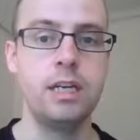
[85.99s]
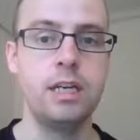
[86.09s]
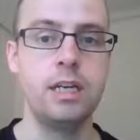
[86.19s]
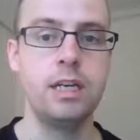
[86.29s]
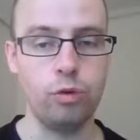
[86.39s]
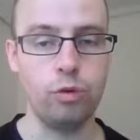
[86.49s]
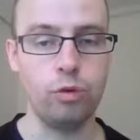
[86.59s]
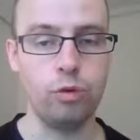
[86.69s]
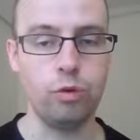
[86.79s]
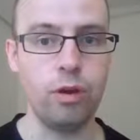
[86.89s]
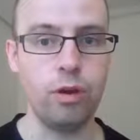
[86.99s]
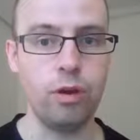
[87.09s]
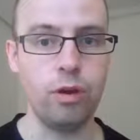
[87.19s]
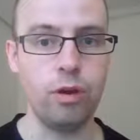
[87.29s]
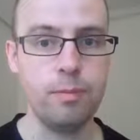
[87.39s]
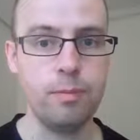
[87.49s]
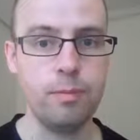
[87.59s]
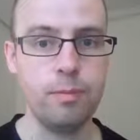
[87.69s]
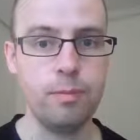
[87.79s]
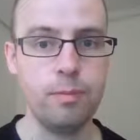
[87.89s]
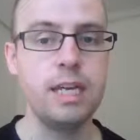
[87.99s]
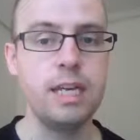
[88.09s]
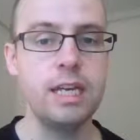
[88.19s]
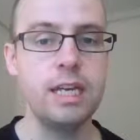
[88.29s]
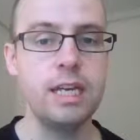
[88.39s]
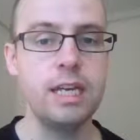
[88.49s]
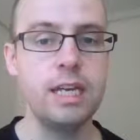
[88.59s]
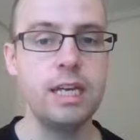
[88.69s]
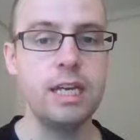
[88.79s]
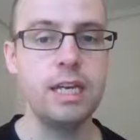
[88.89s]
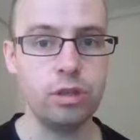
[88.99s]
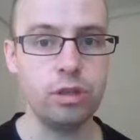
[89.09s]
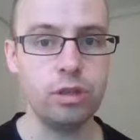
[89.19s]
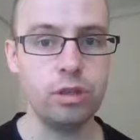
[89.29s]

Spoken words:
So remember, neighbour is a person,